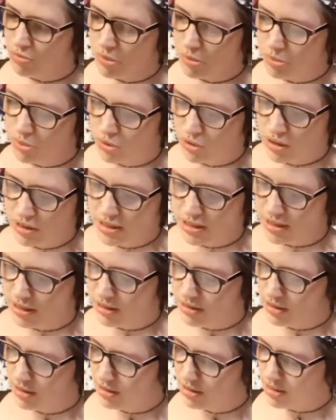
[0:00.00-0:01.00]
for my book, is it,
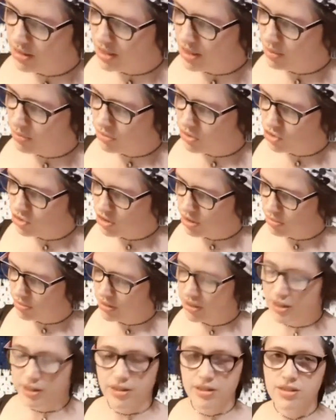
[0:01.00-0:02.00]
that there's demons trapped
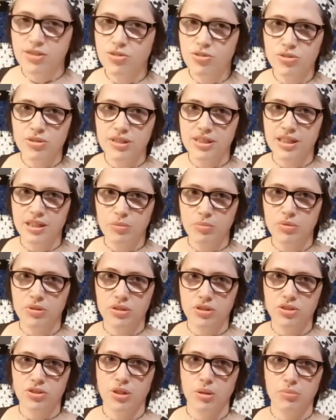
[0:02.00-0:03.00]
in it? There's no
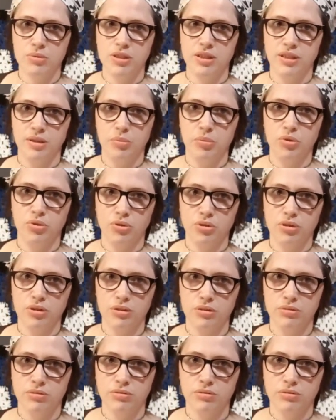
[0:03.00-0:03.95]
demons trapped in the book.